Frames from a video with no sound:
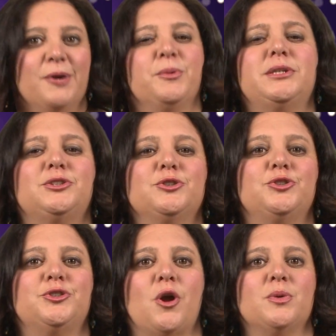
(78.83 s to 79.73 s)

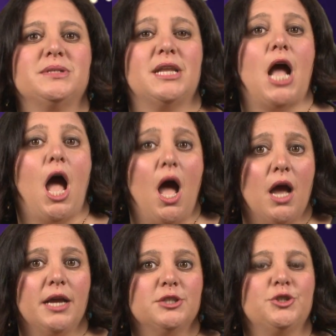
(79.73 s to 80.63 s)
Research shows that a
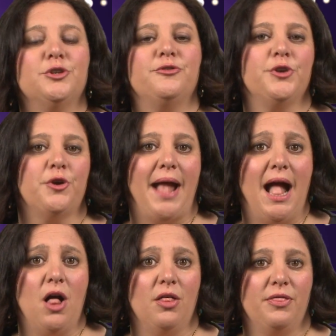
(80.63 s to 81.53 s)
hug is good for your
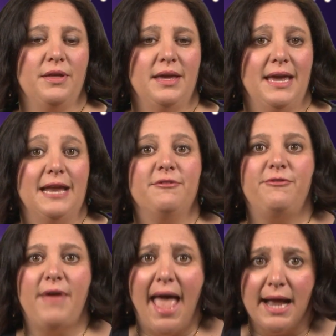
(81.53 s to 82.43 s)
health. In
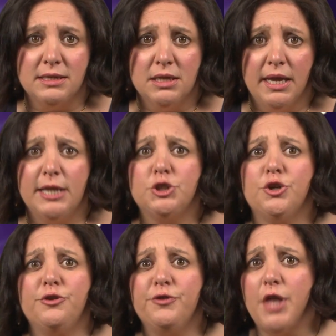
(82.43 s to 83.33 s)
fact, it's
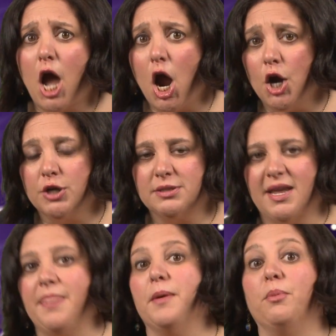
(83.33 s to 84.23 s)
good for the heart
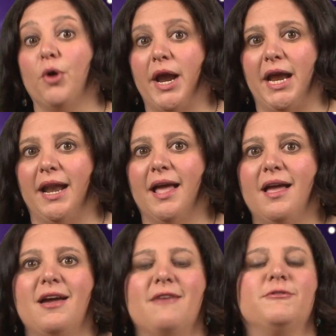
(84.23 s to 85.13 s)
and the brain.
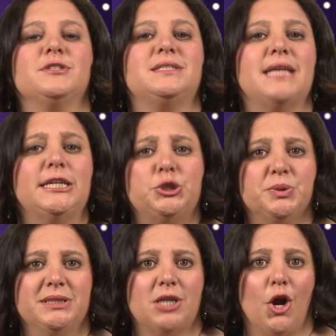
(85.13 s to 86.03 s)
For
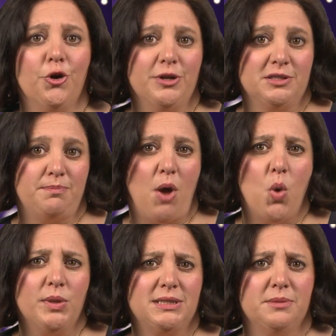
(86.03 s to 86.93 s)
centuries, artists,
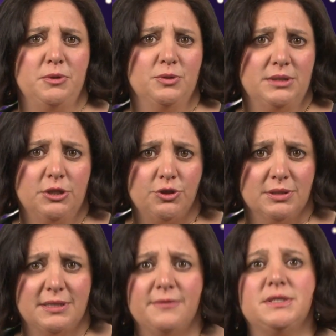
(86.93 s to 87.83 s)
poets, and
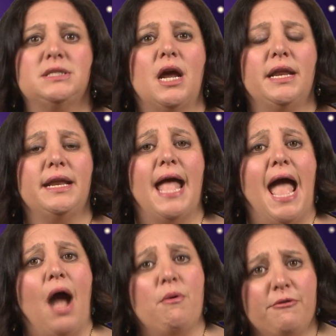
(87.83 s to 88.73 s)
musicians have studied
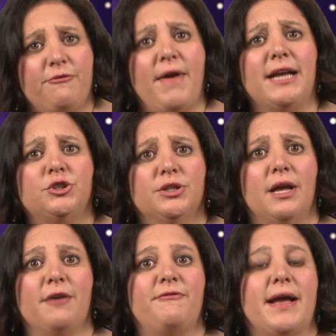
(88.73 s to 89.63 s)
how affection
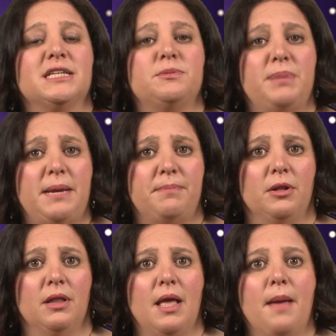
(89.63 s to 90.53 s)
affects
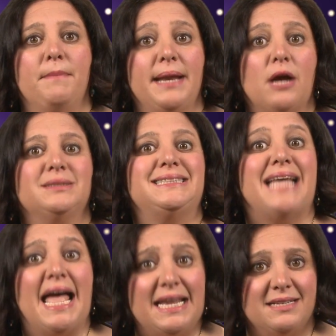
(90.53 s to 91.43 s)
people, but now
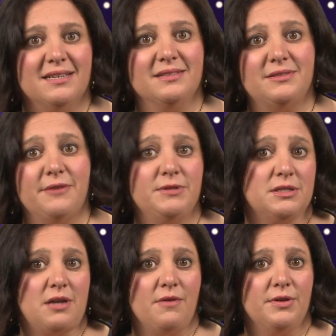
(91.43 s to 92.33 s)
scientists have
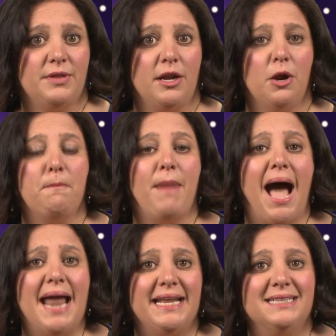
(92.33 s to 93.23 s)
discovered that our
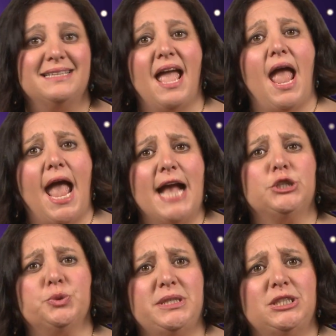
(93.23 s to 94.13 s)
bodies
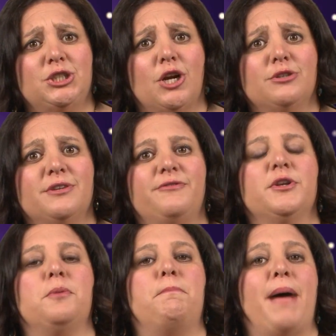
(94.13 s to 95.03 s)
actually start to
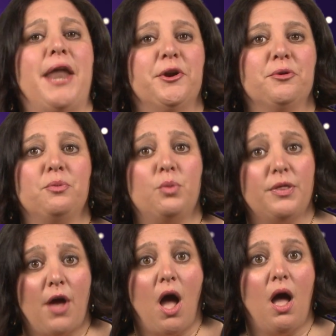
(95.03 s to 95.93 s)
feel better
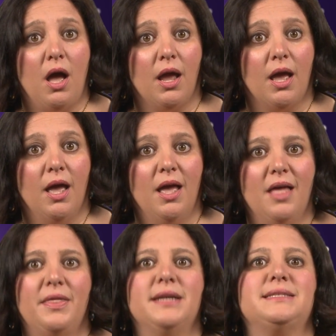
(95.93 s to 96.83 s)
with a hug.
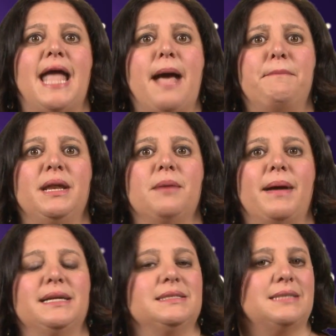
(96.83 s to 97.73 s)
That is happening
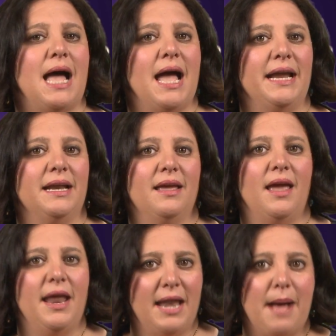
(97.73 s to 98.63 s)
by design
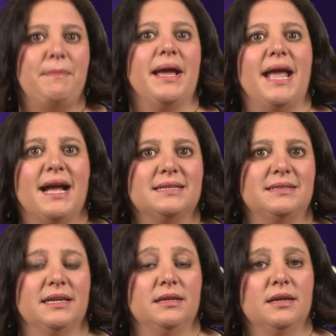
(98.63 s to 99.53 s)
and not by
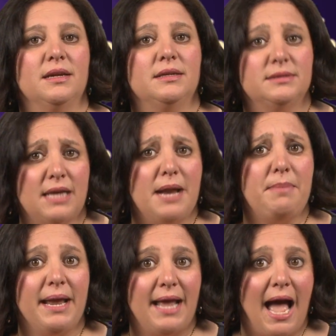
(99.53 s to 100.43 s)
accident. Designed
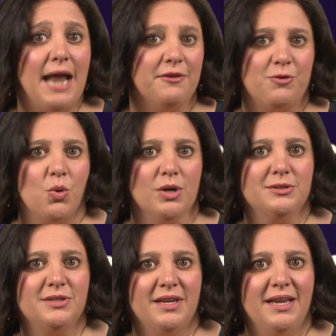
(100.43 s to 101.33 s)
by God, of
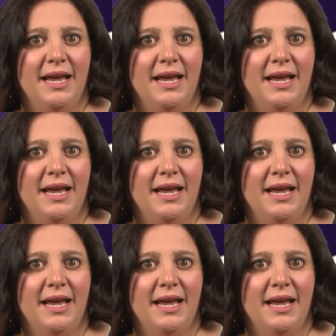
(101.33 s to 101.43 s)
course.